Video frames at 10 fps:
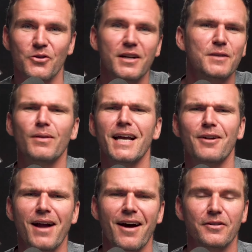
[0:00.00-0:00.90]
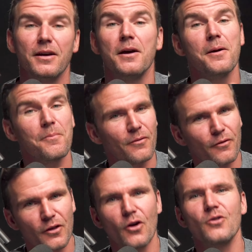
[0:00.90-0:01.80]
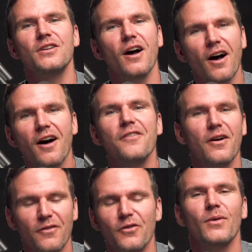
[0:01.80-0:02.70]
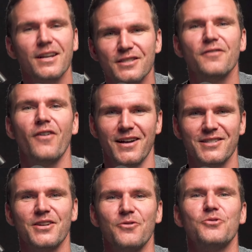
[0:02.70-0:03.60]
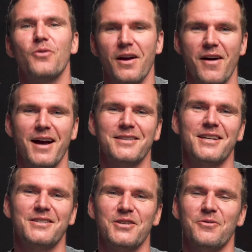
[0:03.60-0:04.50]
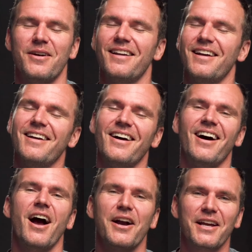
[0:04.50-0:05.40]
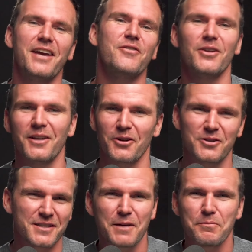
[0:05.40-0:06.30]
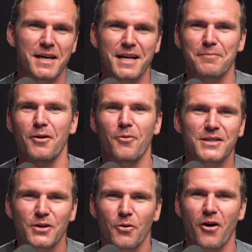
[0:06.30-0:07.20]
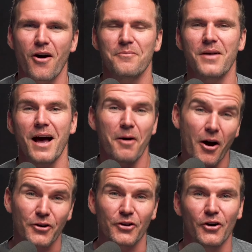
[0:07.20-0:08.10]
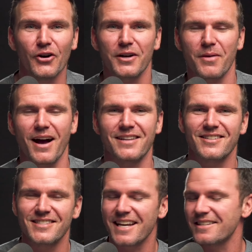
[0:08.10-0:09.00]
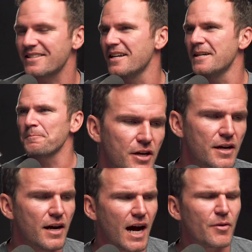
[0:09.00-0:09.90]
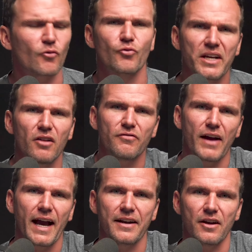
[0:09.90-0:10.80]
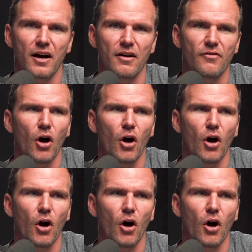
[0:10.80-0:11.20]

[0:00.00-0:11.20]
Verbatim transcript: you get to play around. For those, uh, the rest of us who don't have access to it, uh, I'm gonna give you a little sneak peek about what's going on uh, under the hood and behind the scenes. I'm a real fan of